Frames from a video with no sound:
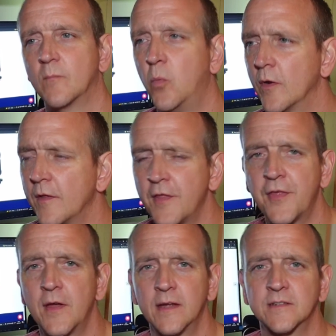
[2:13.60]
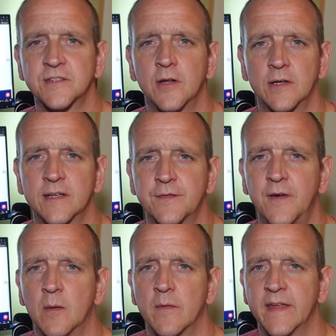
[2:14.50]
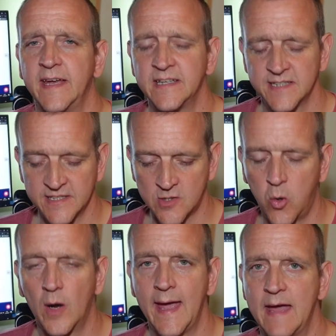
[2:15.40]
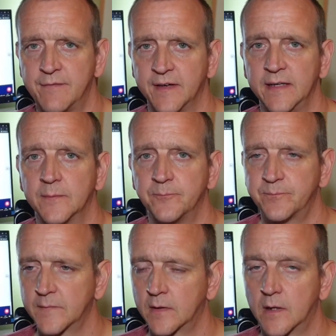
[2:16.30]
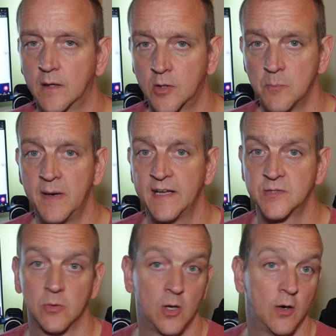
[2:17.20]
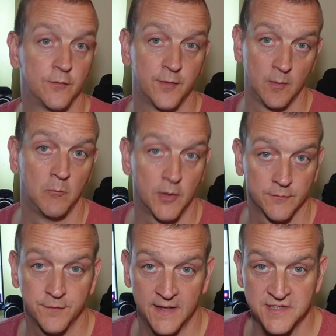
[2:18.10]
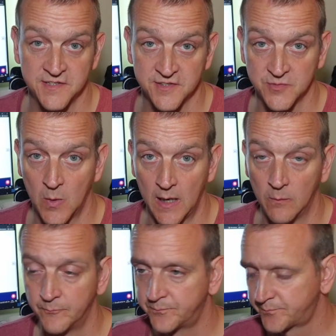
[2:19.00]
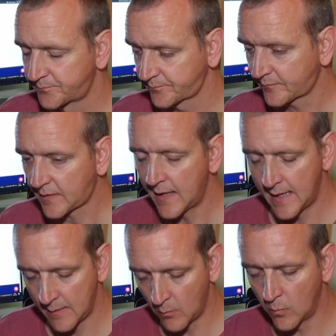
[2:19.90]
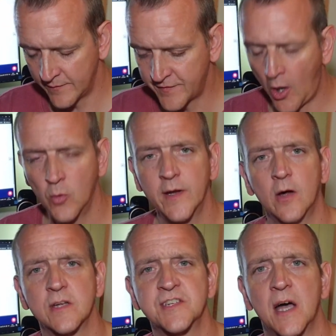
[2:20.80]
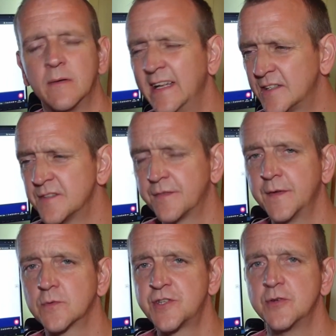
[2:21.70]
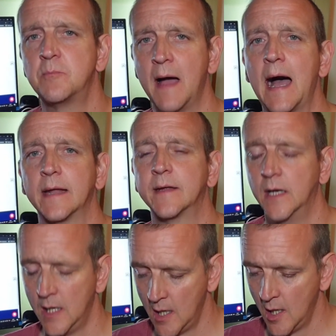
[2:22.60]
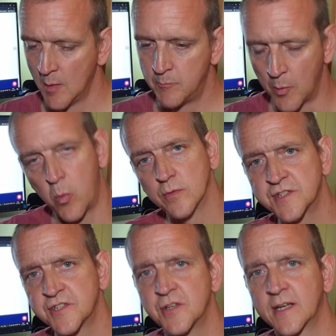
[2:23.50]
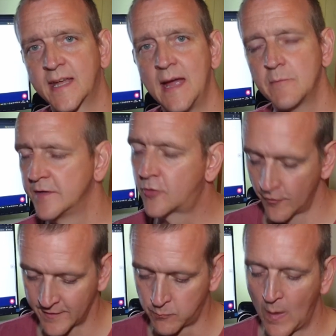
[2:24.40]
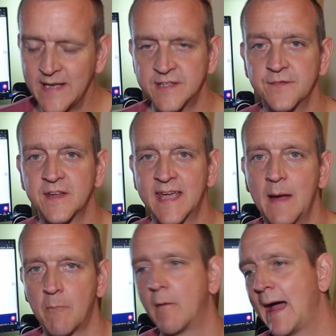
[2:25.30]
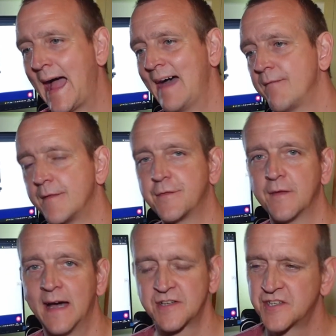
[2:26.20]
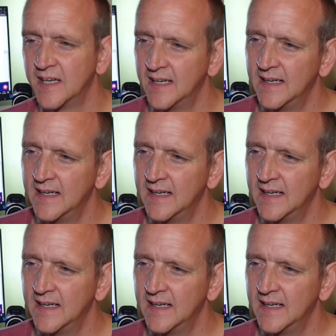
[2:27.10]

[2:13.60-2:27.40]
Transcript: of the things that I did find with it is it's quite heavy compared to a lot of modern flashes as well. If you're holding it on its own, it doesn't feel too bad. But once it's on a camera, you've got the weight of your camera and the flash,